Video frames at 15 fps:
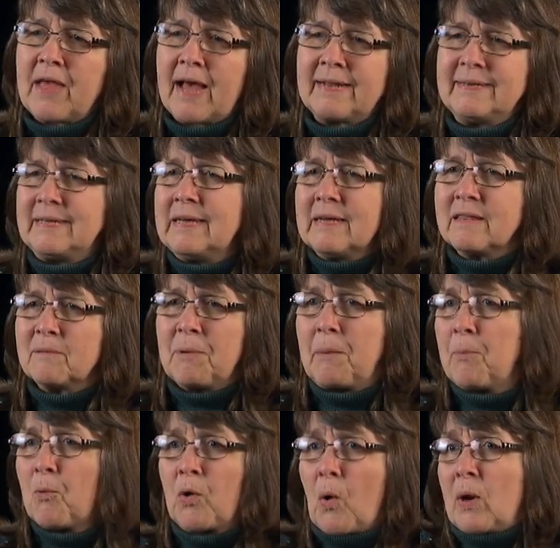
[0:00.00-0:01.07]
idea that
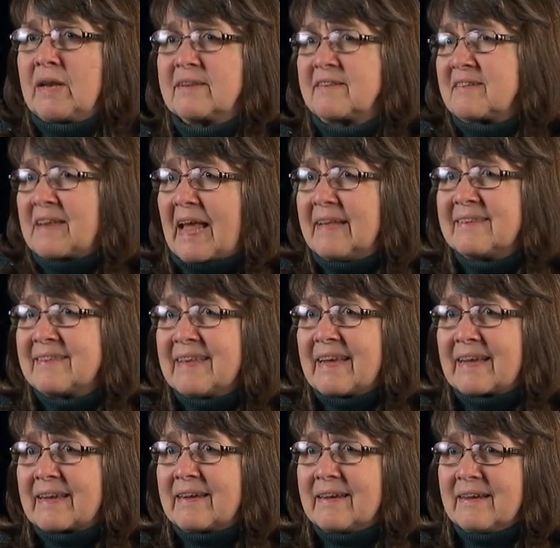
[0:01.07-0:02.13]
people were going to stay
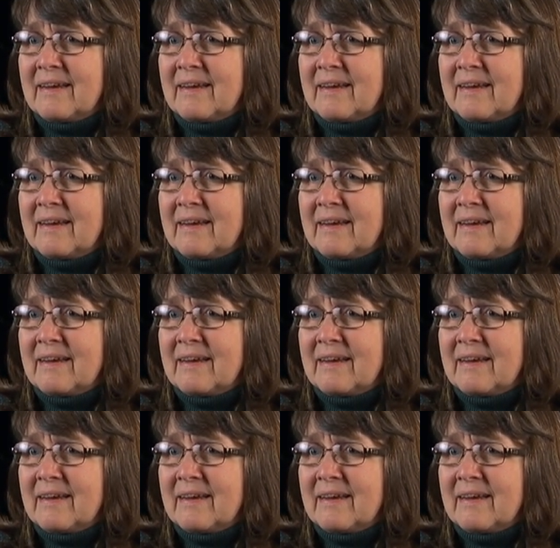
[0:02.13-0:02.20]
sick.